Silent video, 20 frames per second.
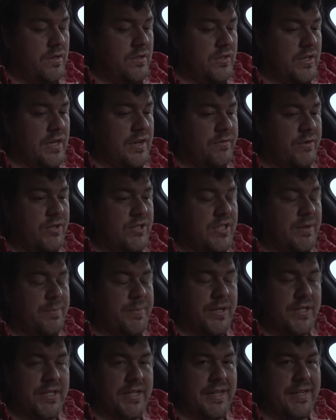So every
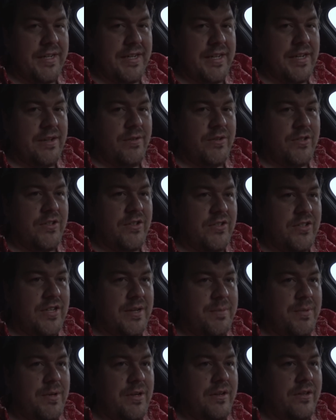step I take now is a
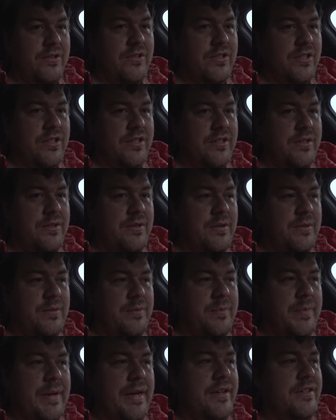step closer
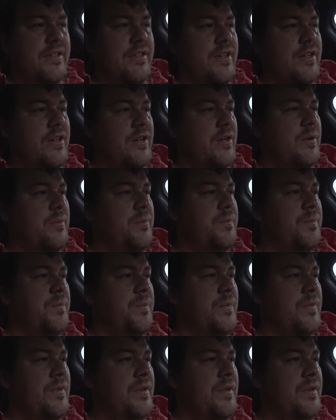back to home.